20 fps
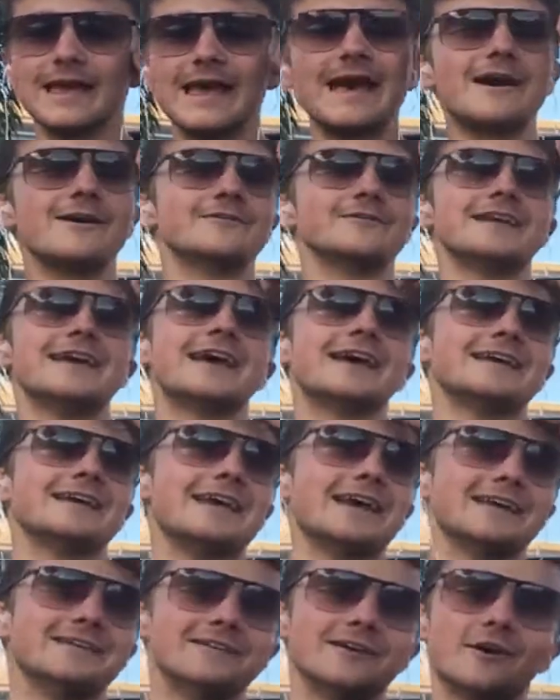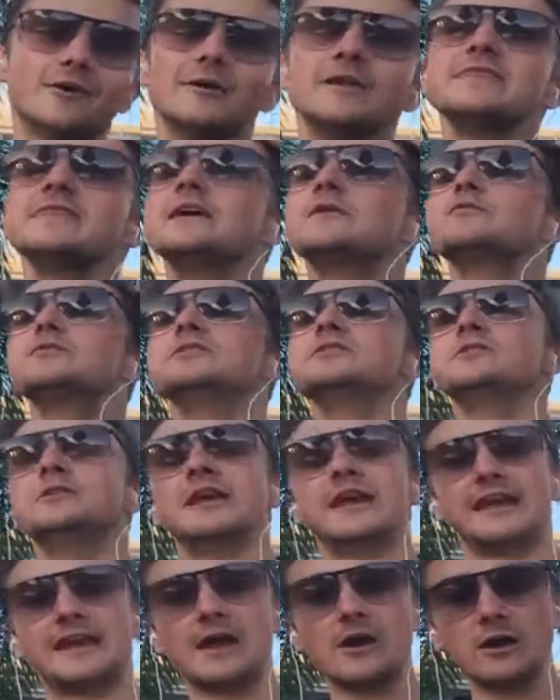Oh, yeah, yeah, no, and then when you
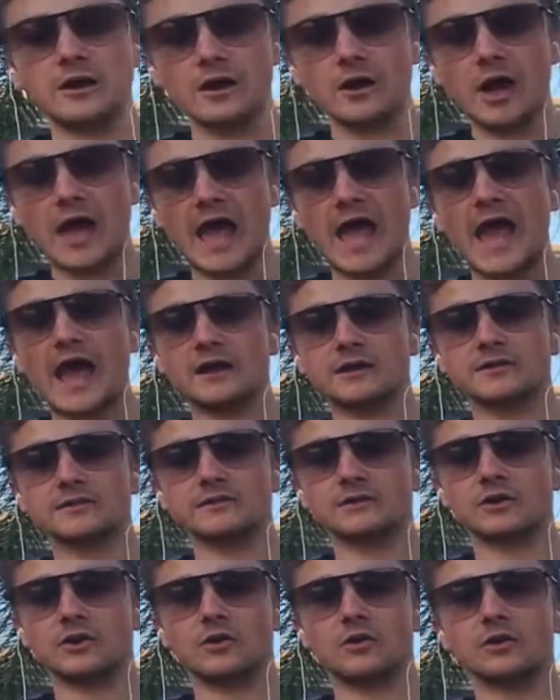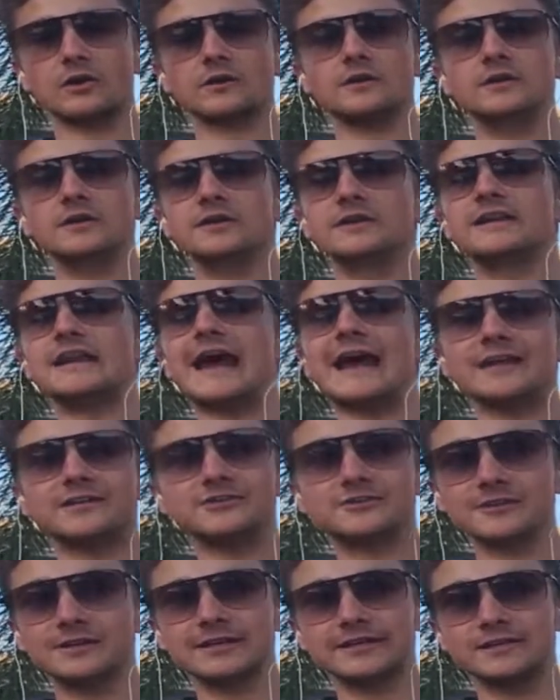get out of the car,
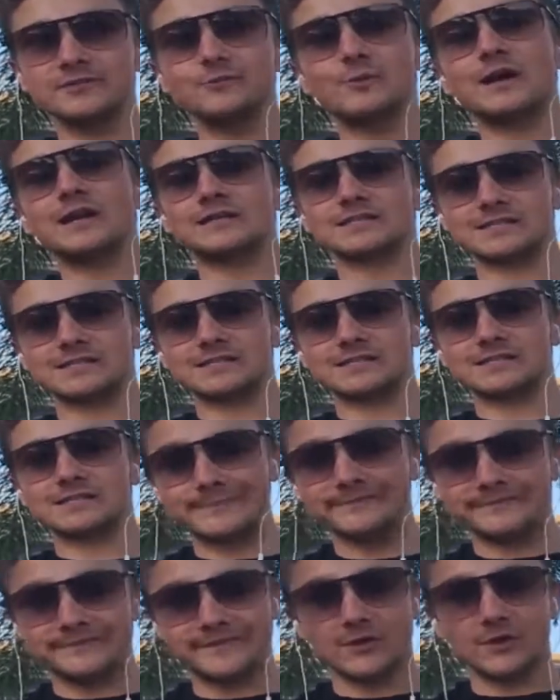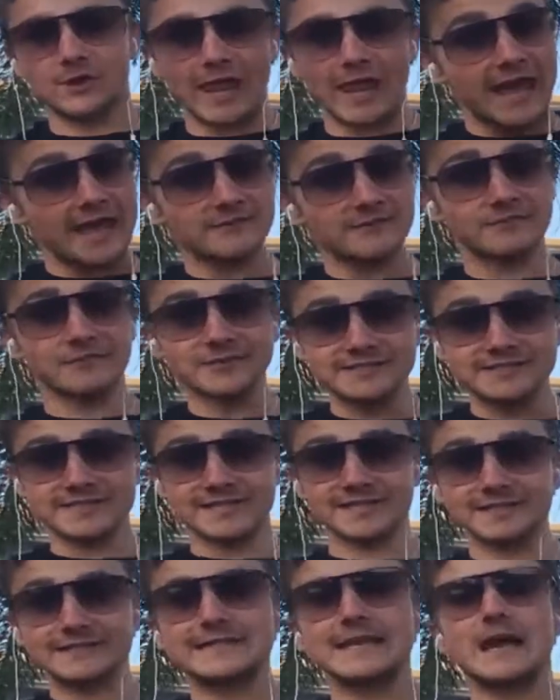naturally you want to slip and fall every
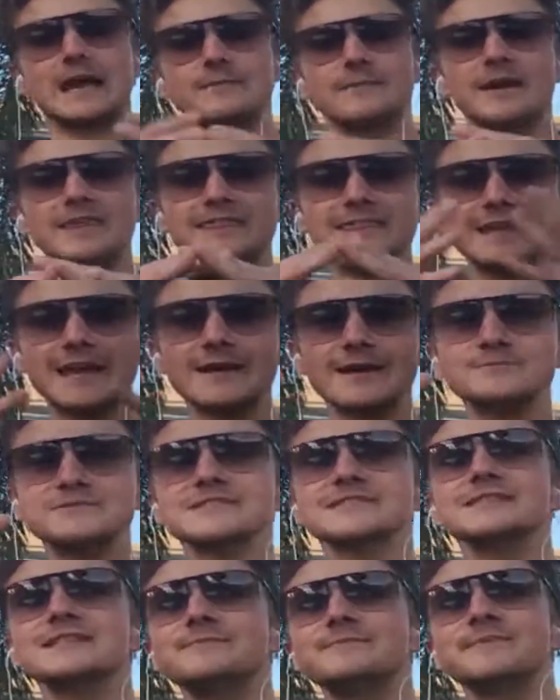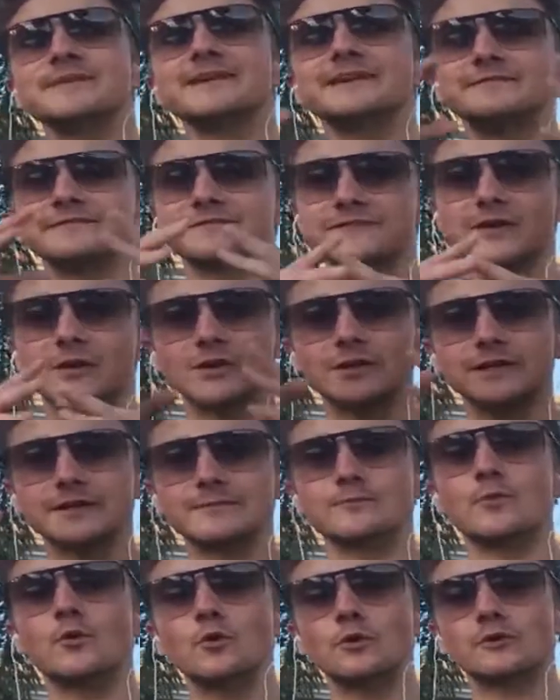single time. I think I'm slipping and
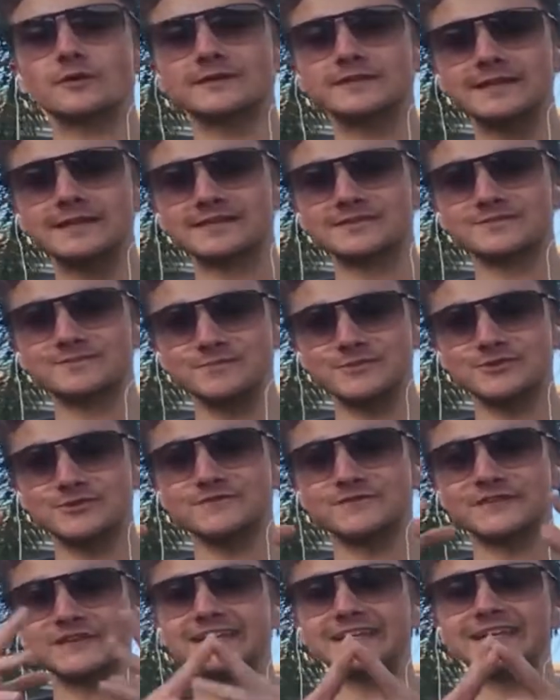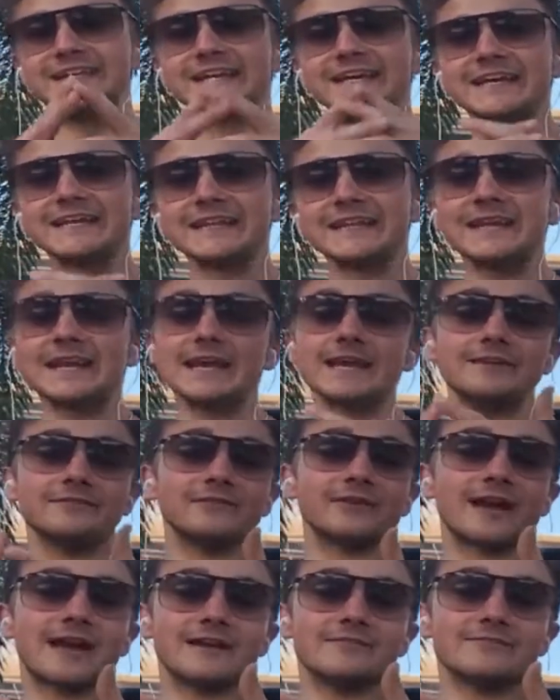falling more in this movie than I
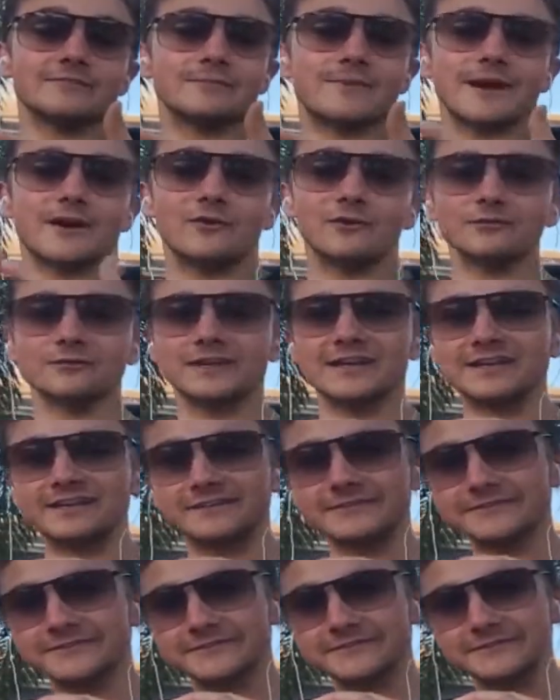ever have in my whole life.